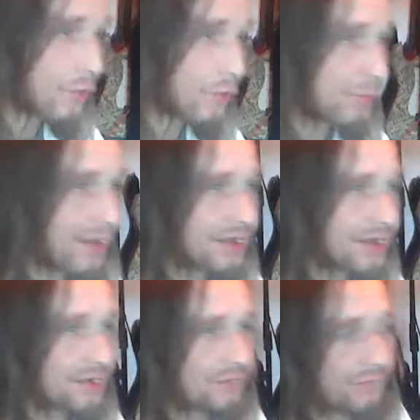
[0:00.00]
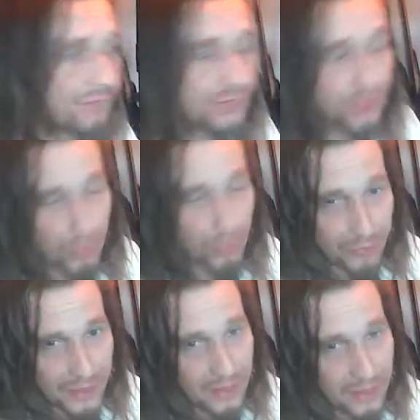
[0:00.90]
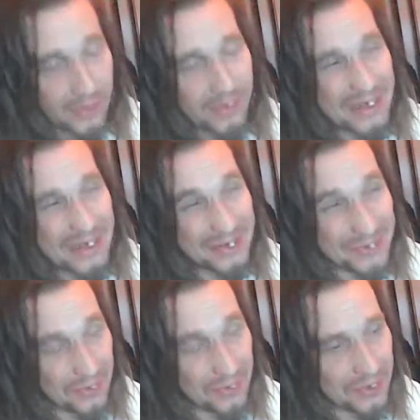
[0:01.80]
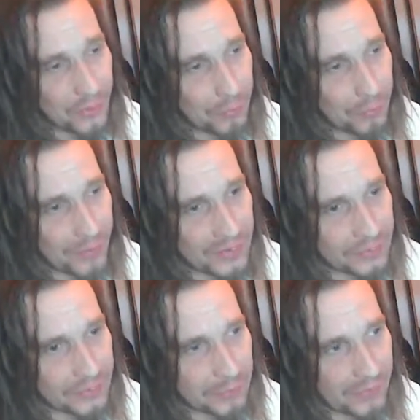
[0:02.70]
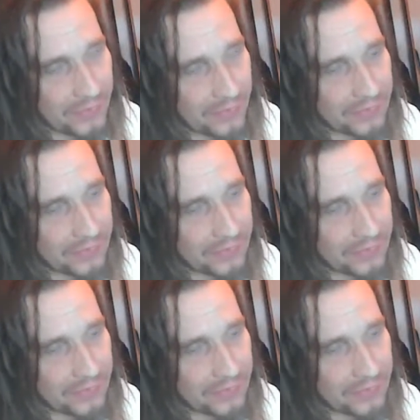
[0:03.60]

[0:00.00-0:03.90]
place for snobbery. It's certainly no place to be like